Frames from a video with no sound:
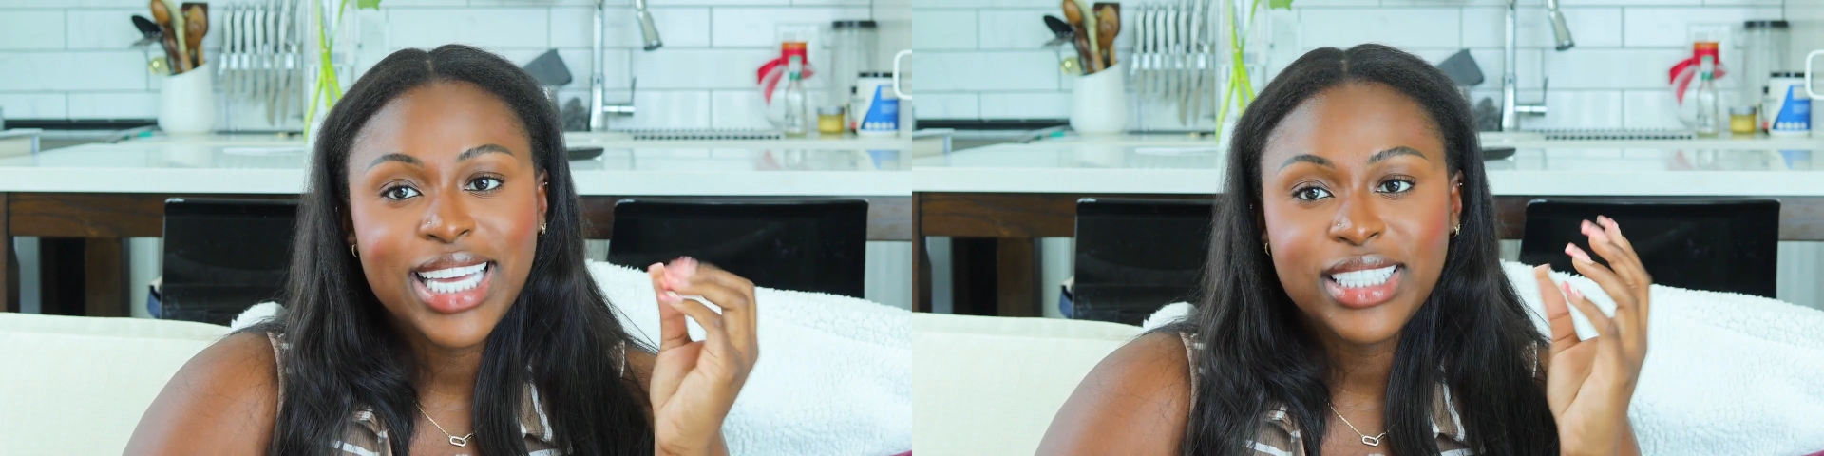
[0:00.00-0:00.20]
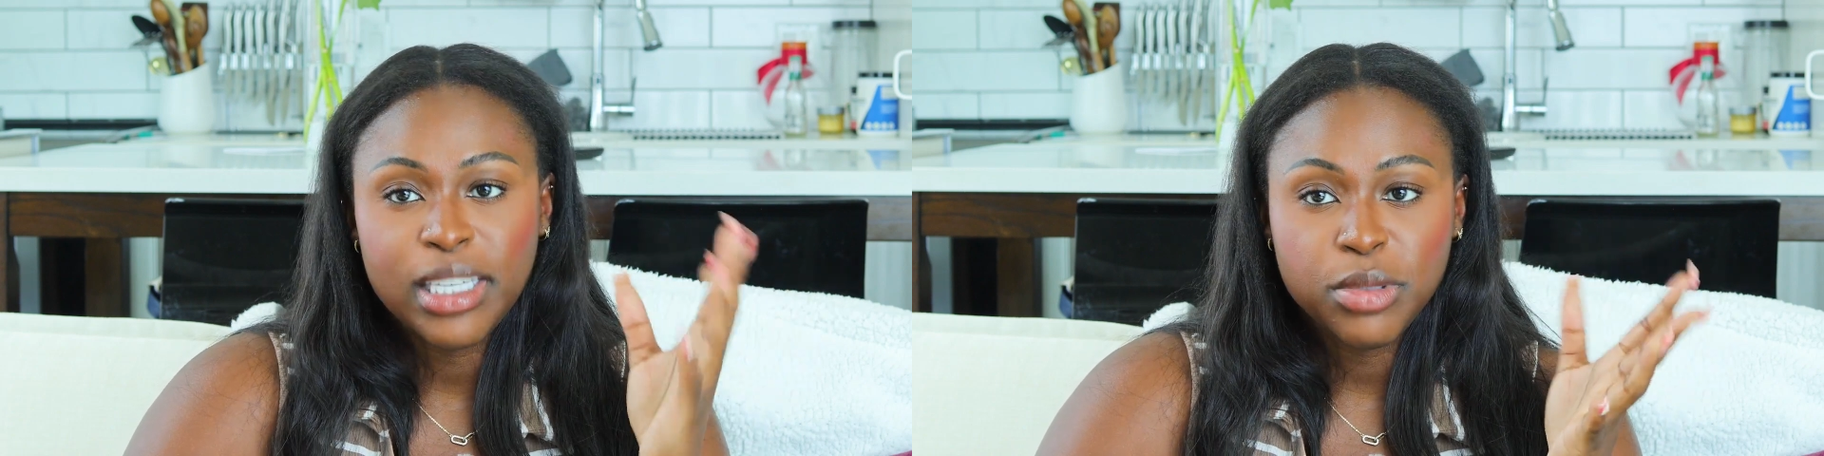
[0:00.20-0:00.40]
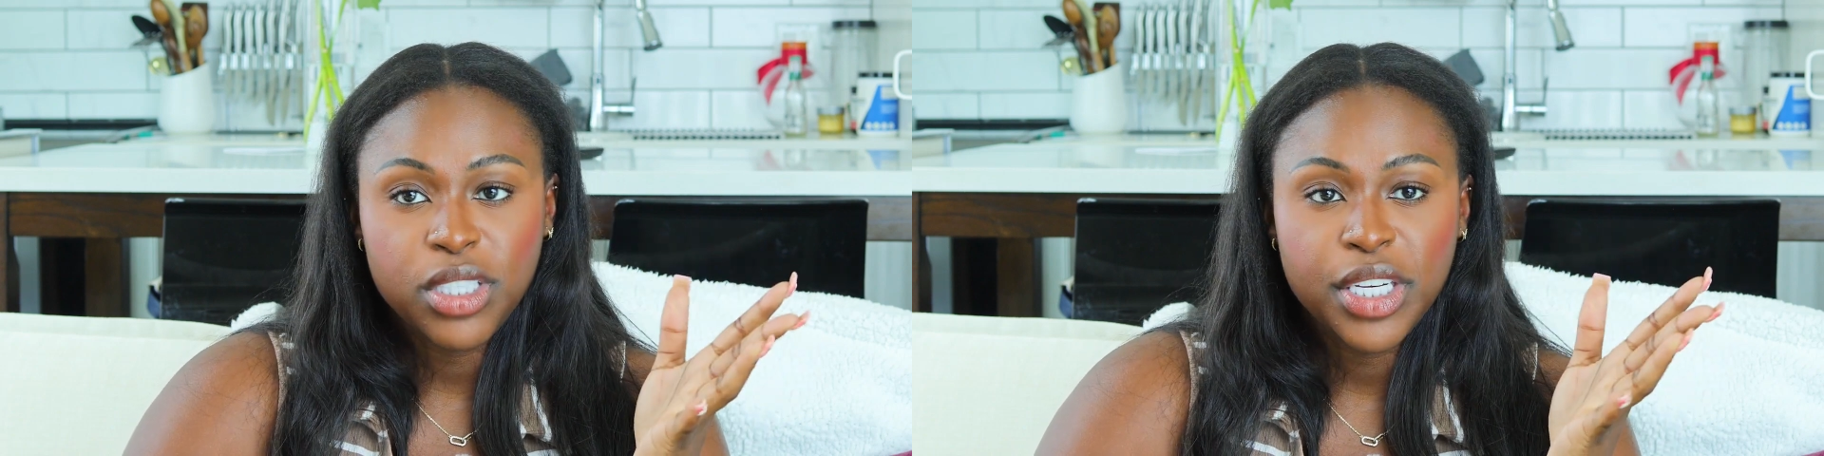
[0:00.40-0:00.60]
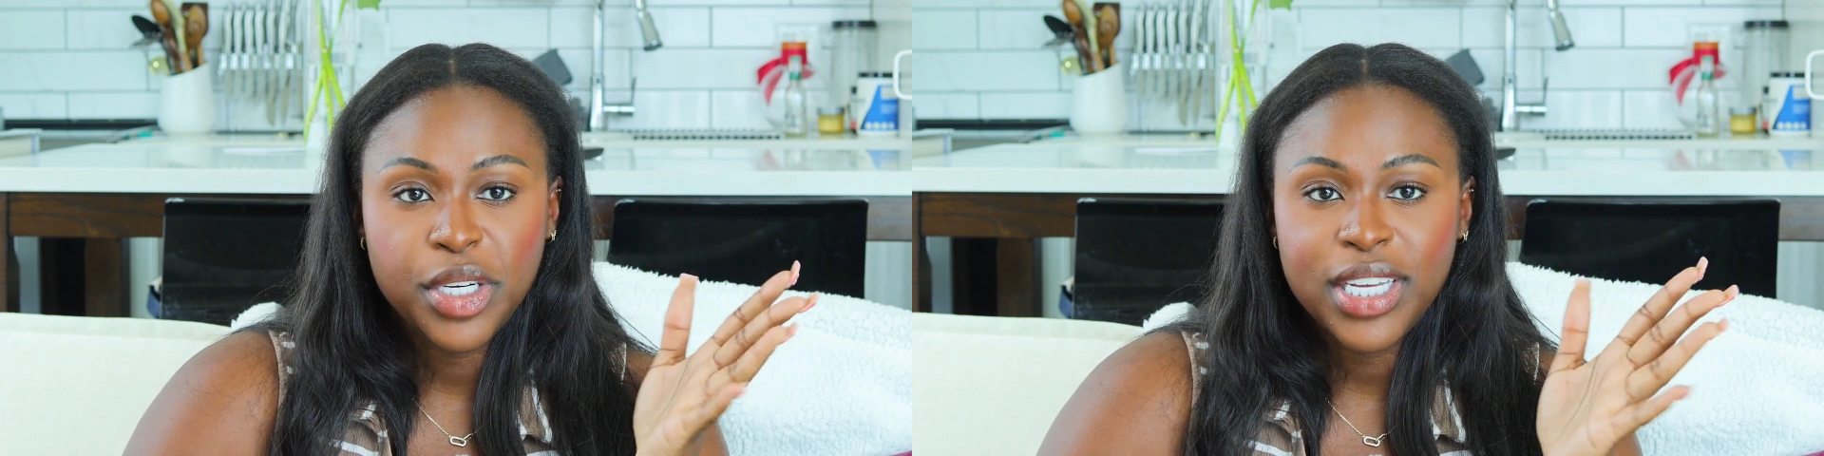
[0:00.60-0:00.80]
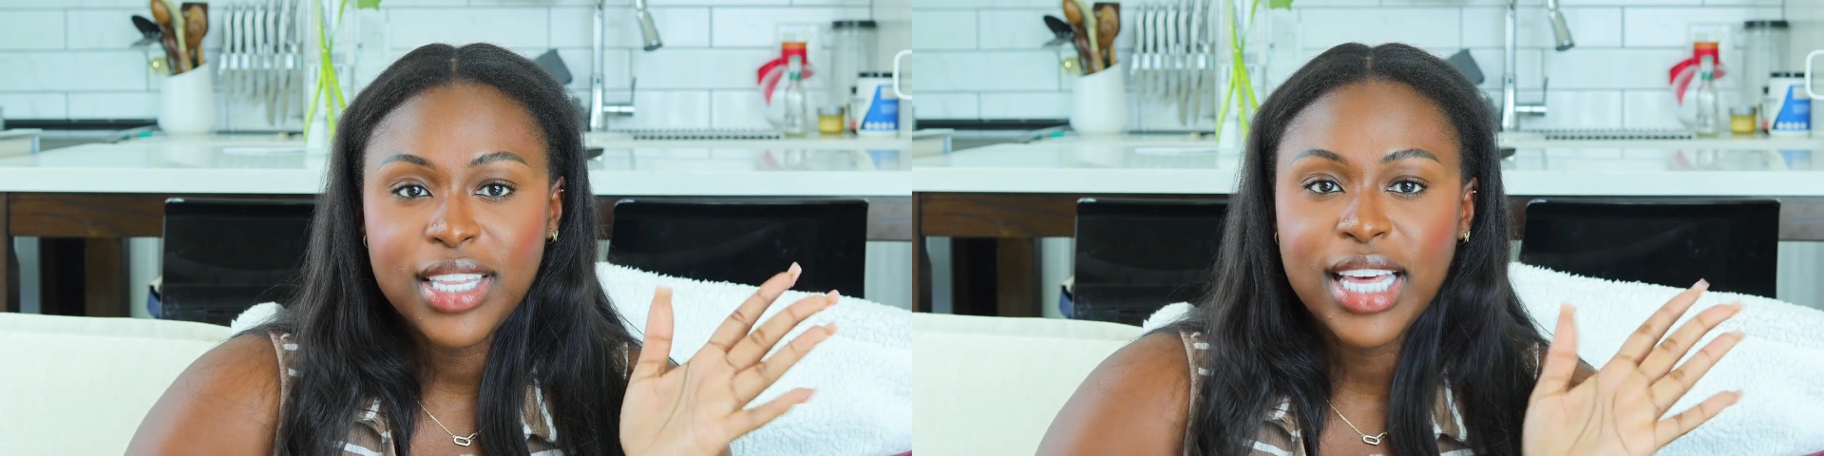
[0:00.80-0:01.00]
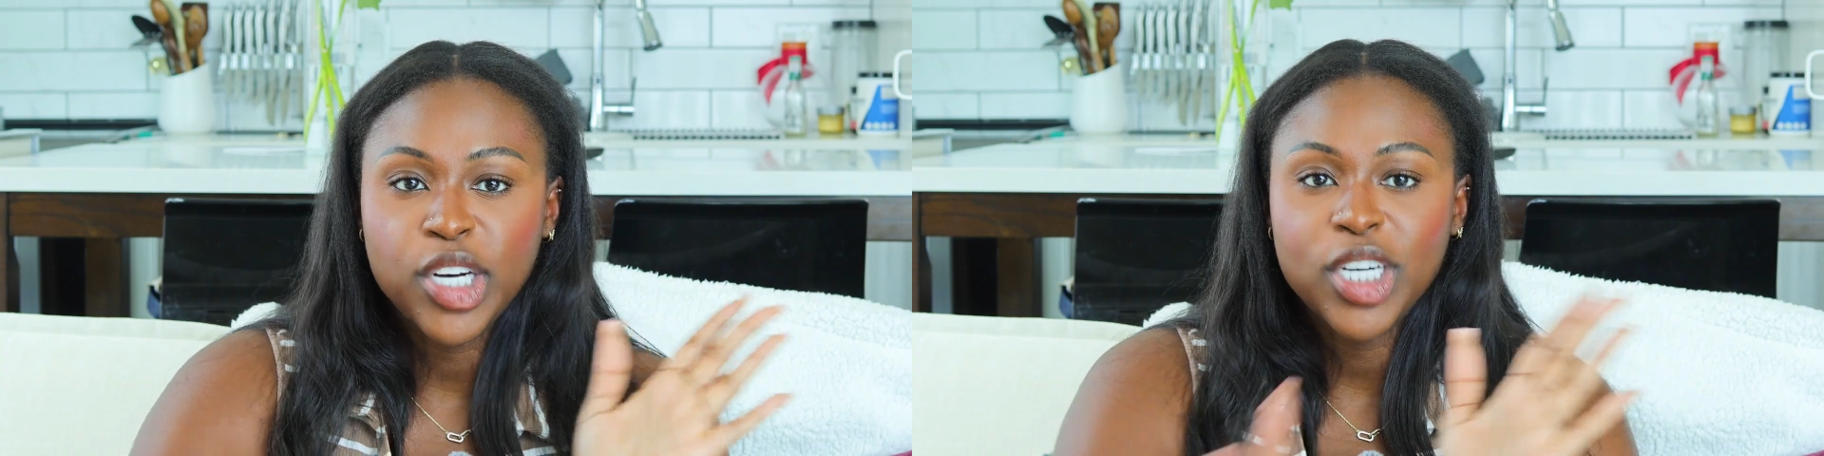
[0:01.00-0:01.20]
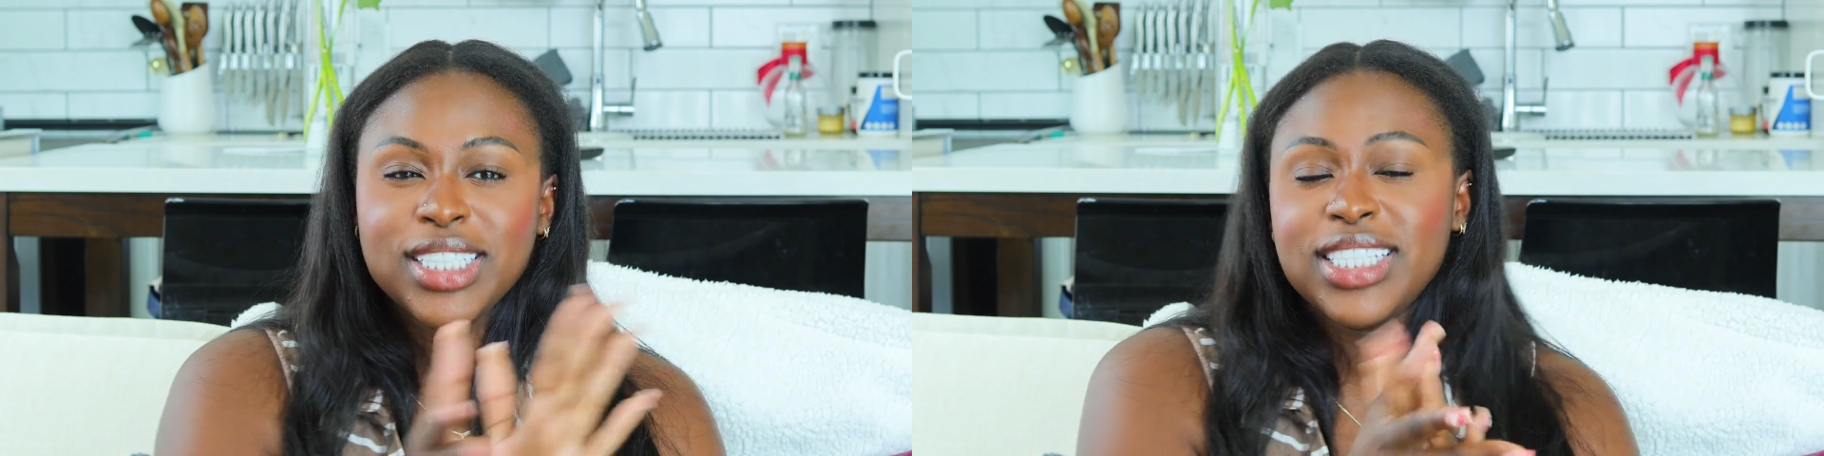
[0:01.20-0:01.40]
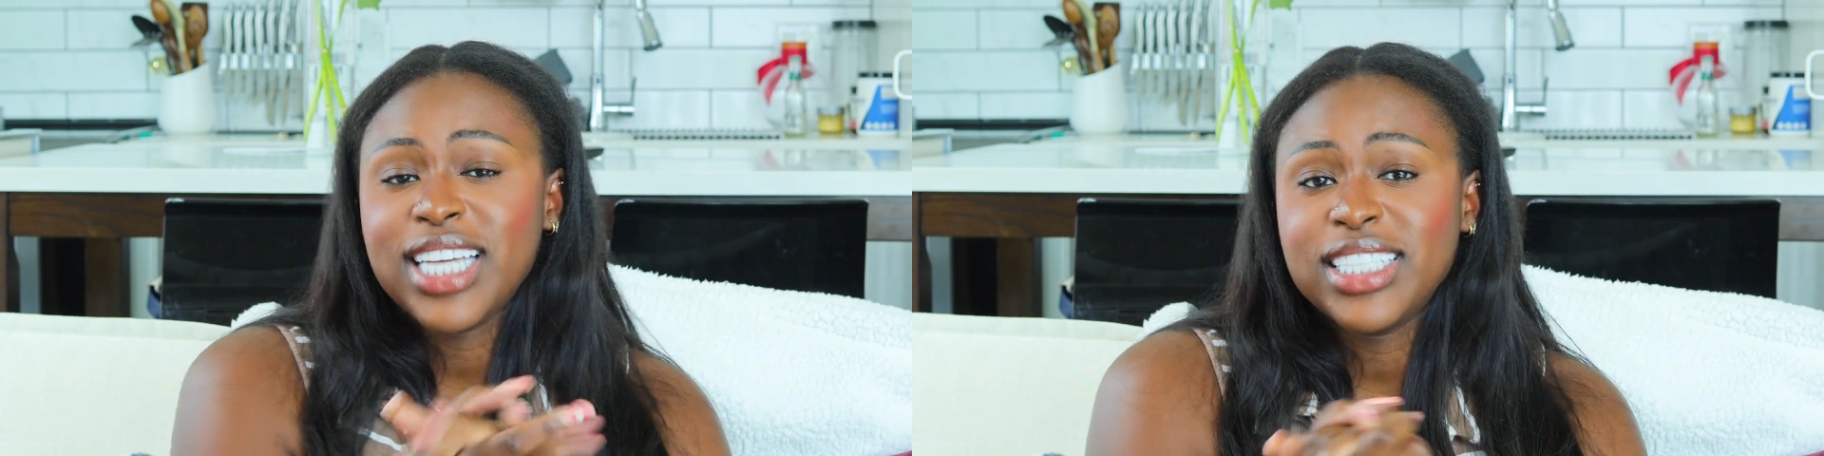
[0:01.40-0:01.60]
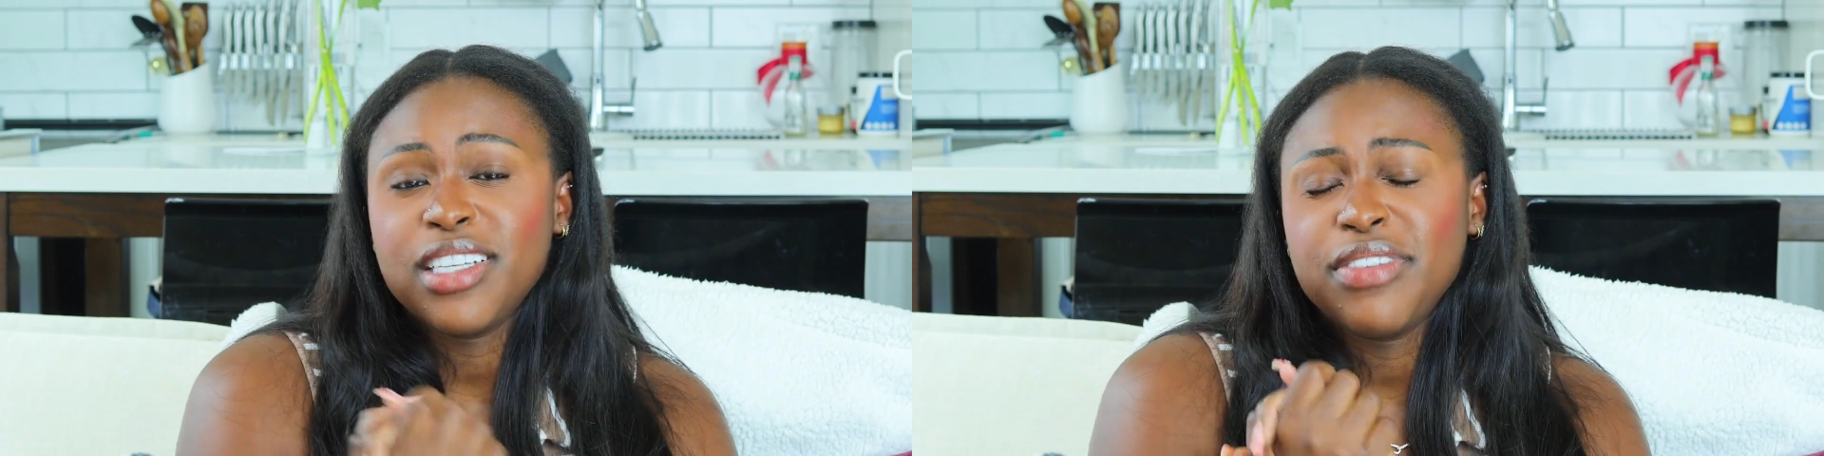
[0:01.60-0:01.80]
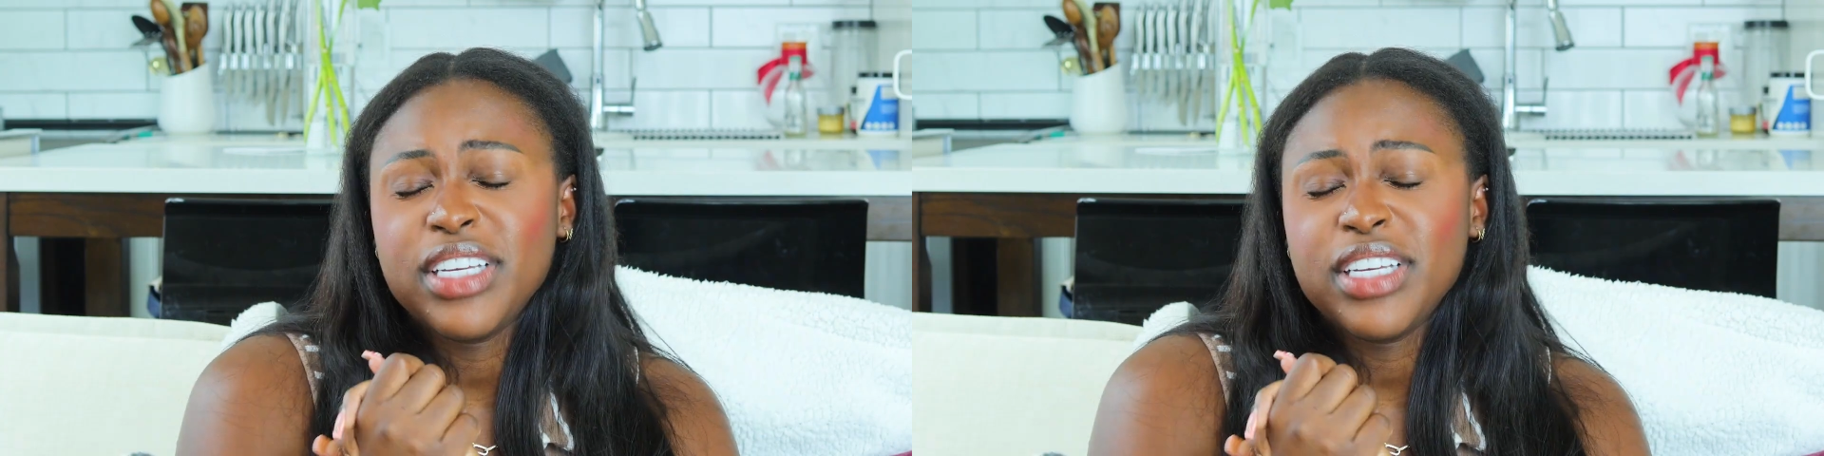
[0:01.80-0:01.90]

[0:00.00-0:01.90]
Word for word: and cybersecurity that are designed